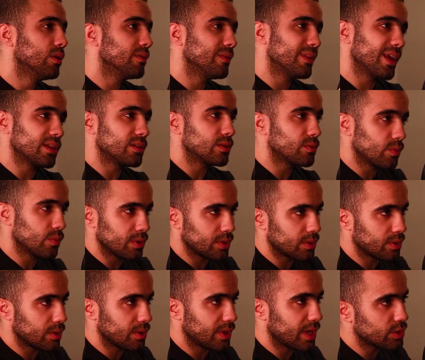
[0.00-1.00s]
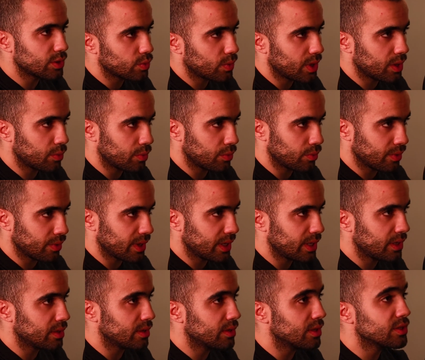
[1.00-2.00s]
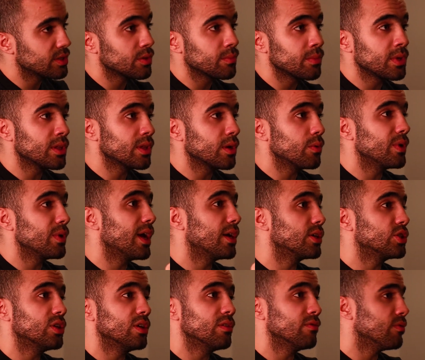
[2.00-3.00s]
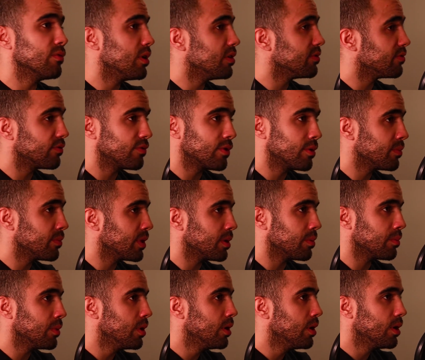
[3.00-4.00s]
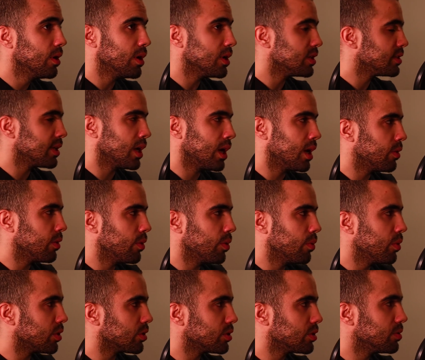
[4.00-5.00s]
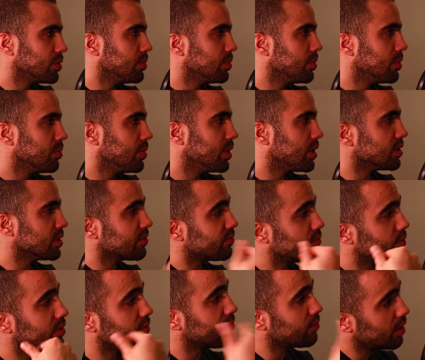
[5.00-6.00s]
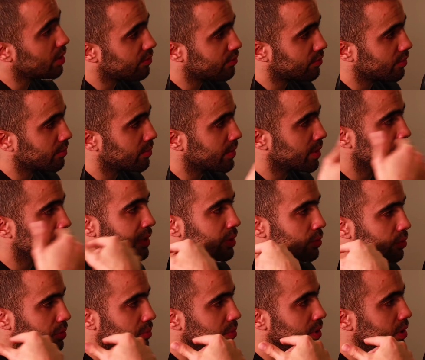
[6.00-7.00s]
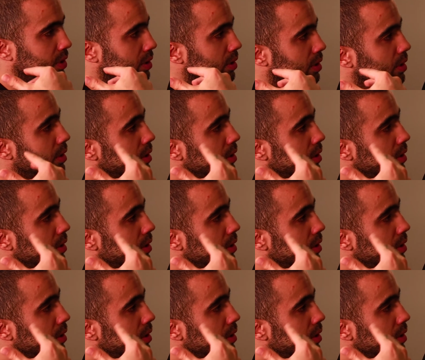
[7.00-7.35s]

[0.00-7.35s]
That's why we're related. Doesn't mean that we actually evolved from them. That's not how it works. Because if we evolved from them, they would be